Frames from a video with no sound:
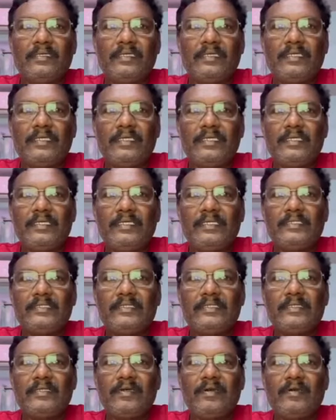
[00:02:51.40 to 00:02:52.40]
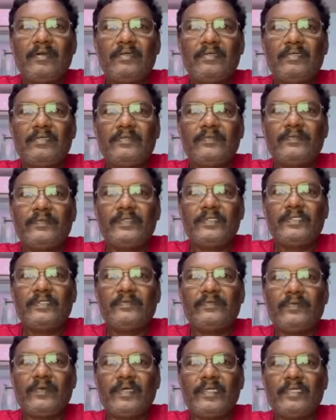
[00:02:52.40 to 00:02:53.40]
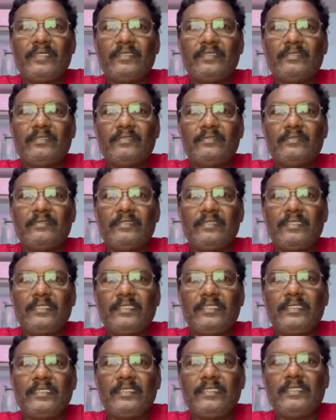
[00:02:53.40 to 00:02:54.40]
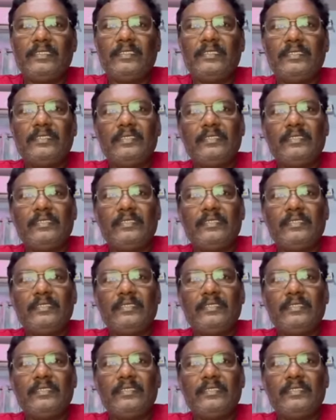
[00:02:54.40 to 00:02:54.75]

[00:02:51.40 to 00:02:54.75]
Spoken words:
It is not with one the